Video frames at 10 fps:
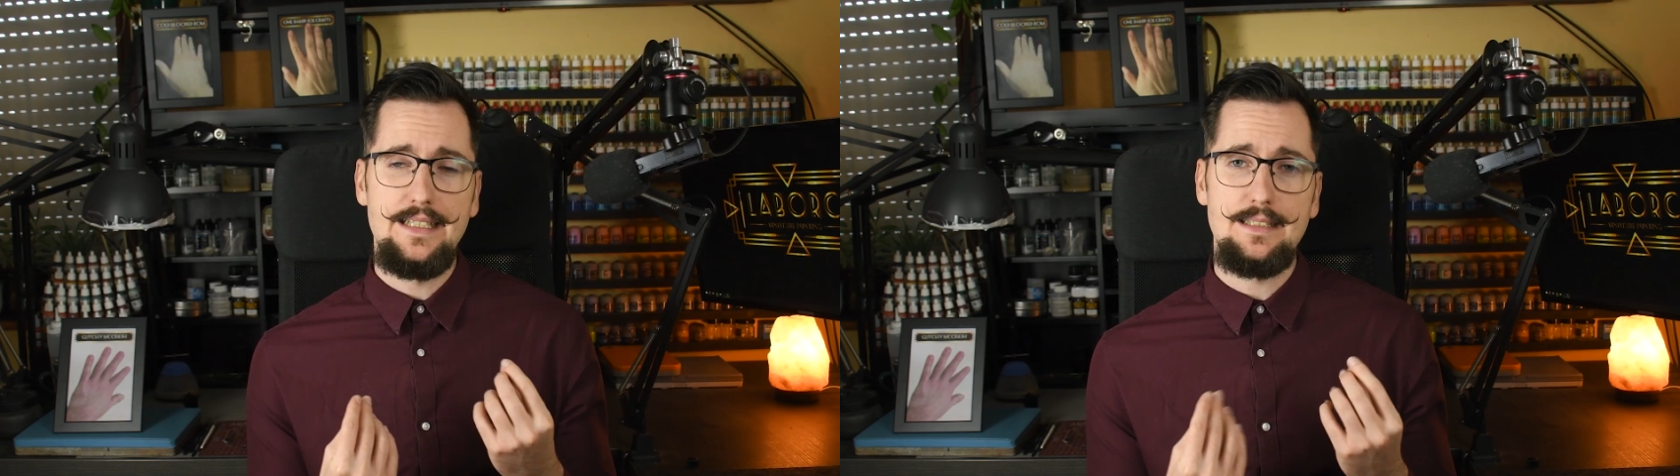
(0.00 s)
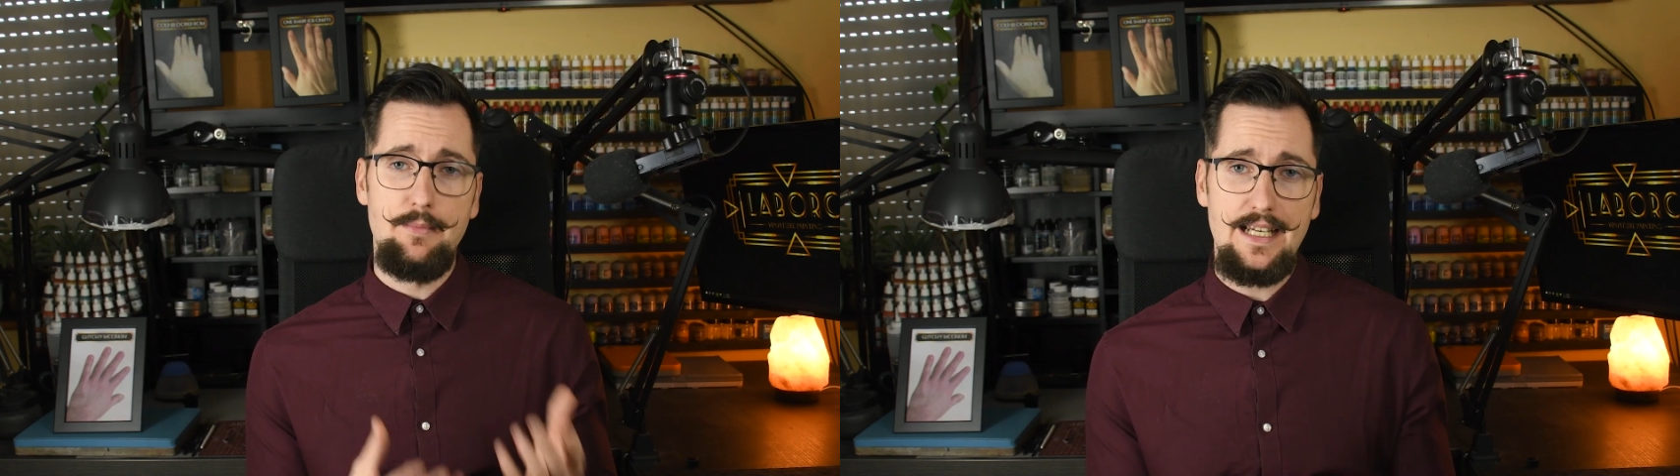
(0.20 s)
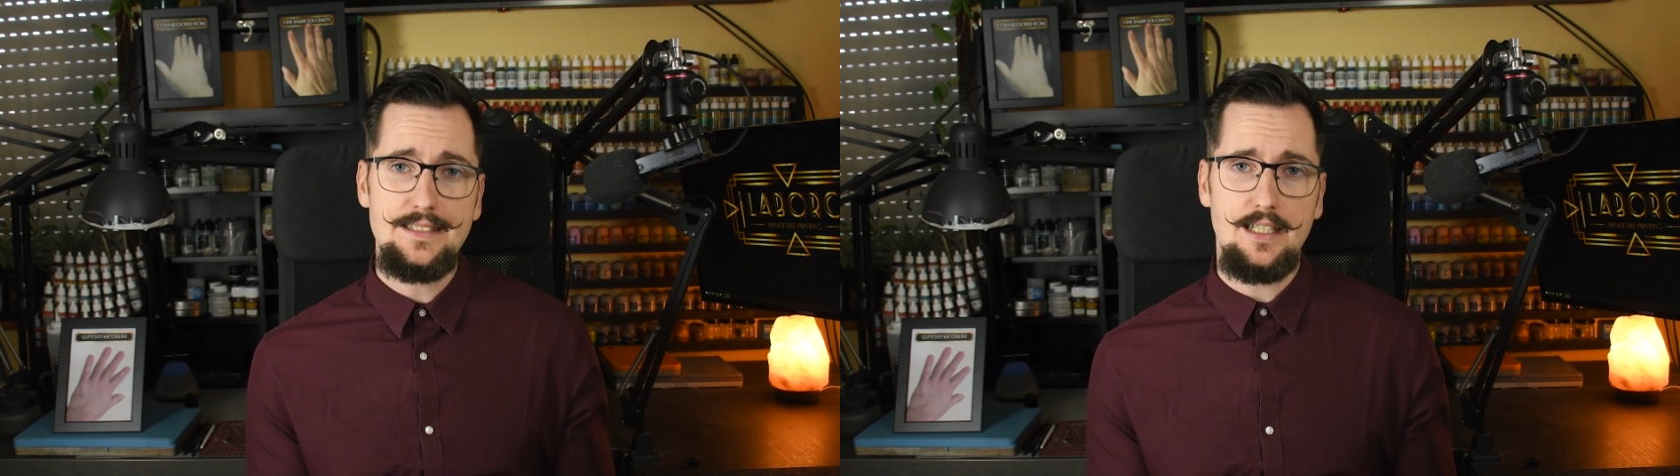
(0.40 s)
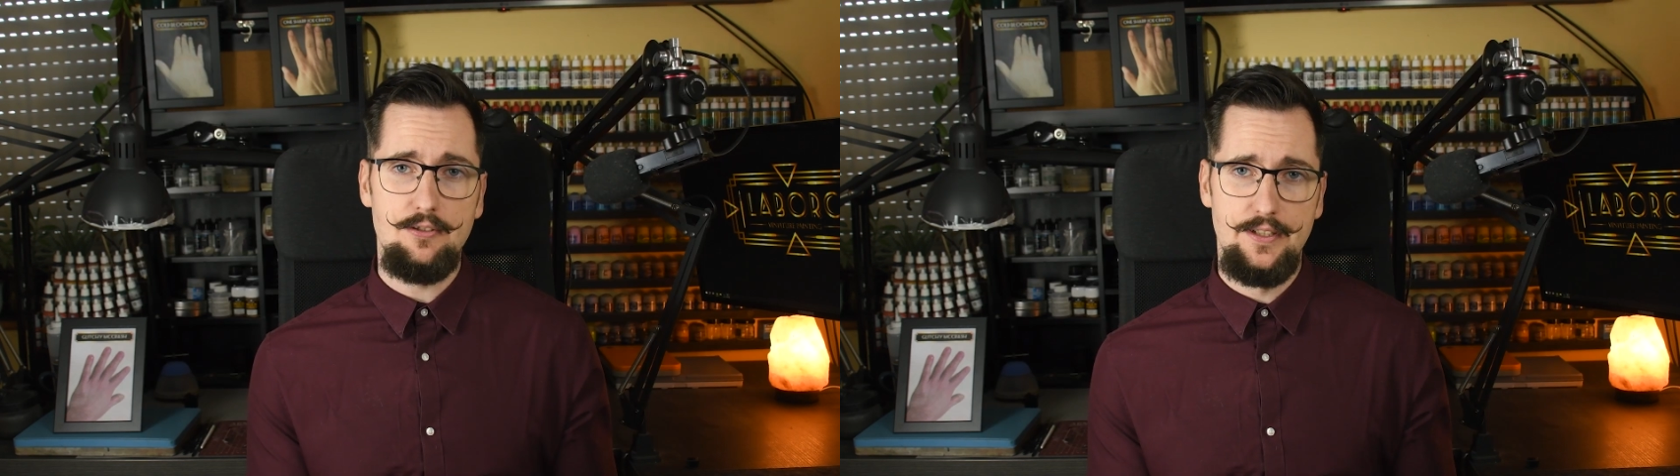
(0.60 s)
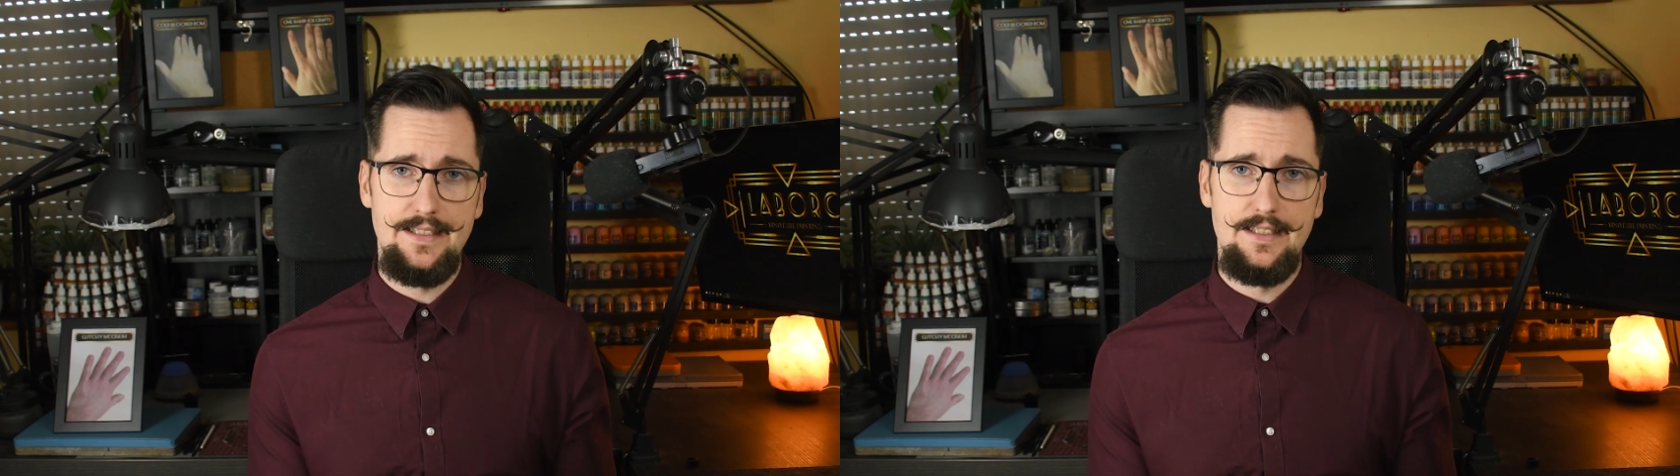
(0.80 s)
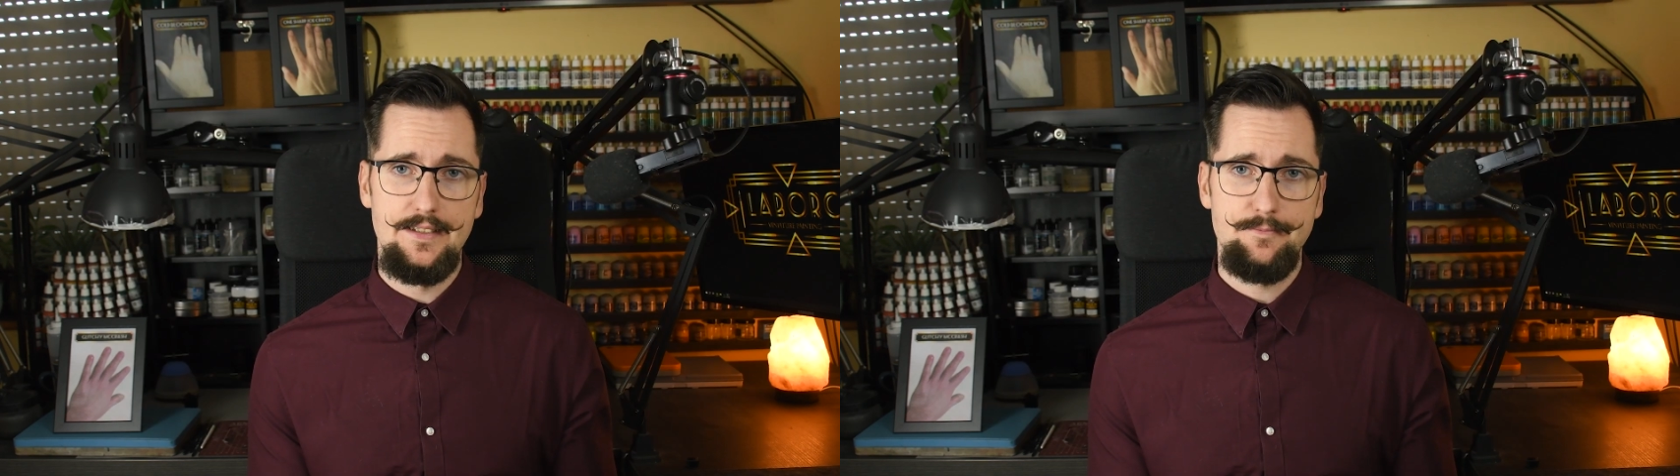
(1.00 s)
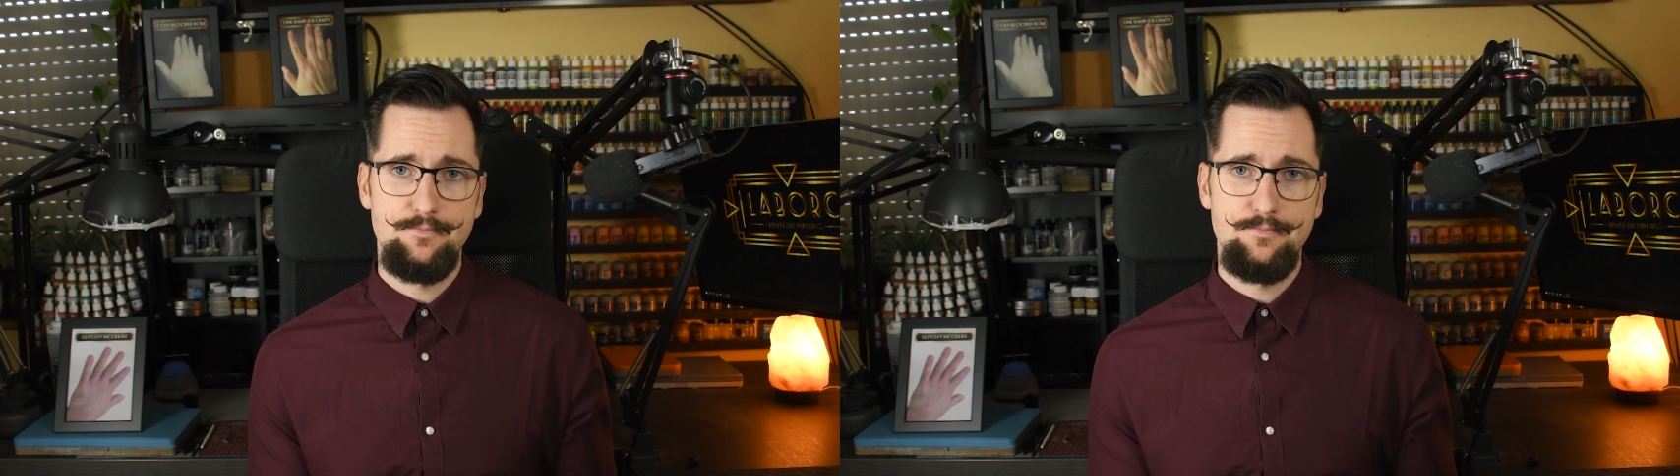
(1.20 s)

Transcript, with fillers: make some extra content.